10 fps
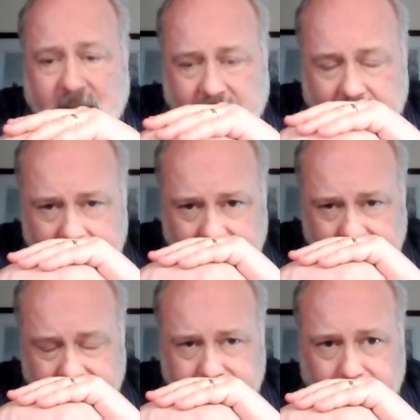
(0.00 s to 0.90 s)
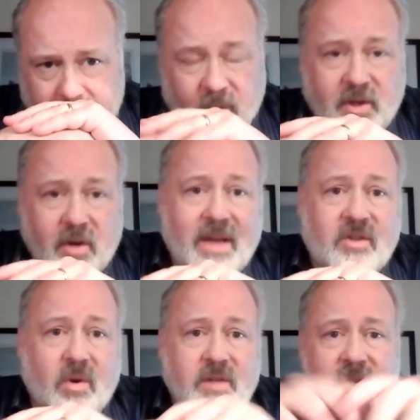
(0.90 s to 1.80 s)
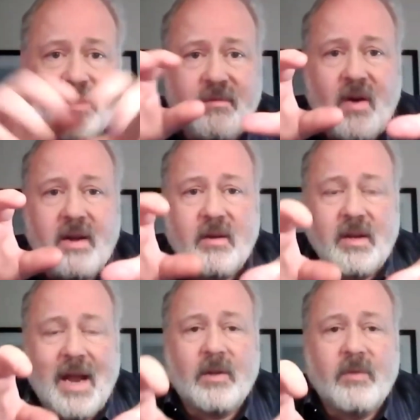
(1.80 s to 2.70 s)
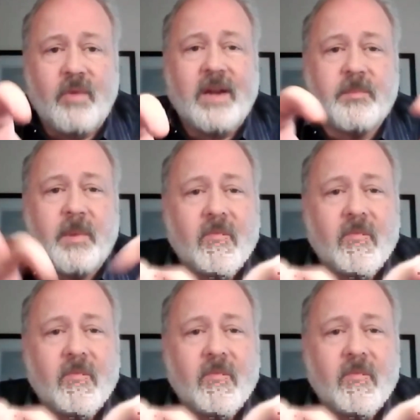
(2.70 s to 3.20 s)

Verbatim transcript: Um, so it's a great source for us to find not only readers but